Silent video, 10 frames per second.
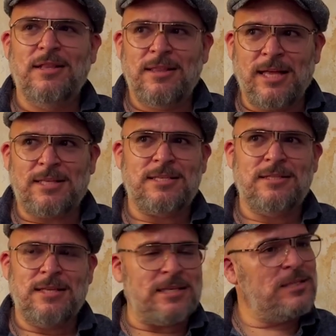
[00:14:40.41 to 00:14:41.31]

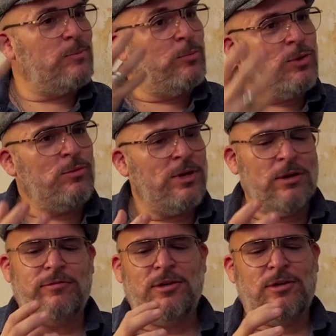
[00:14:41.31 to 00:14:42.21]
That's the beauty
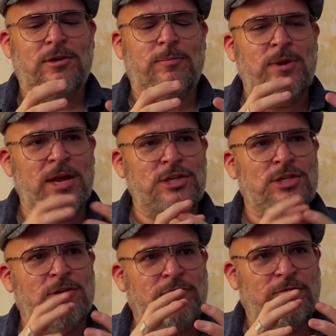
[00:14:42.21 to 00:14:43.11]
of the
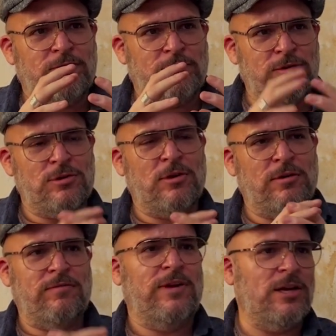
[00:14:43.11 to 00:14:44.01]
combination of
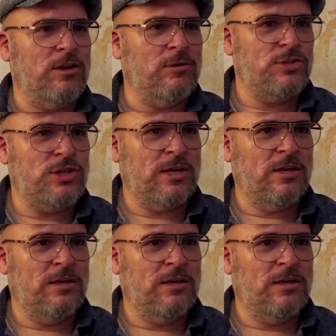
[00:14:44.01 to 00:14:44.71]
photography and coaching.